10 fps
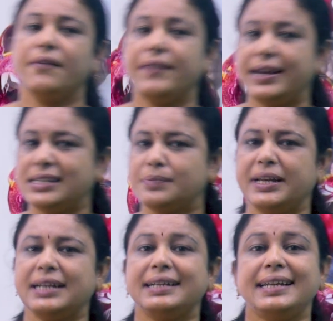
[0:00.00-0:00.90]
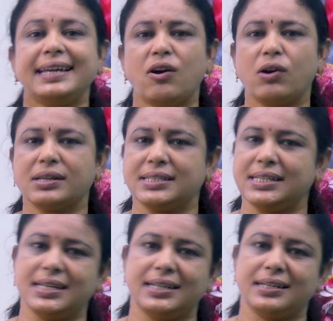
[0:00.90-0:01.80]
Veins bring
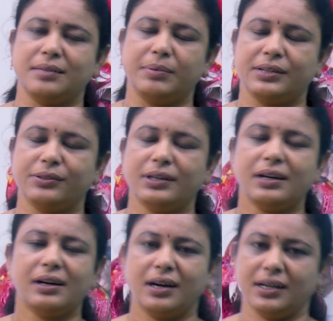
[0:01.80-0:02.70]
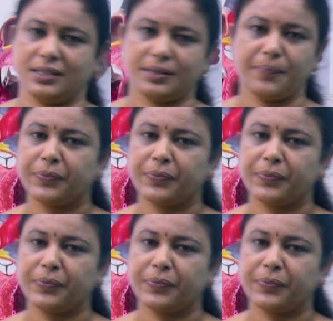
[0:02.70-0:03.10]
deoxygenated blood to the heart.